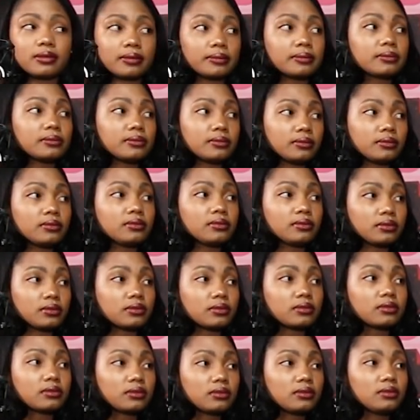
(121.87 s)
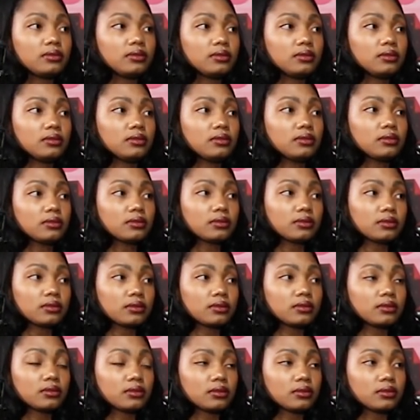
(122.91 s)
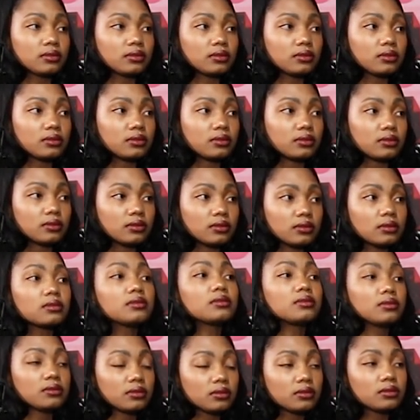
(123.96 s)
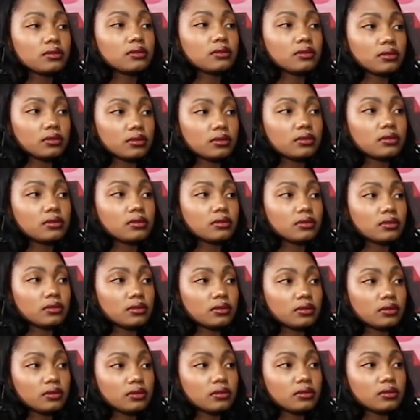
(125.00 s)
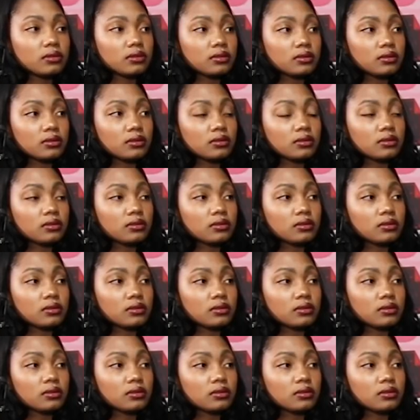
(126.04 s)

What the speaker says: [no speech]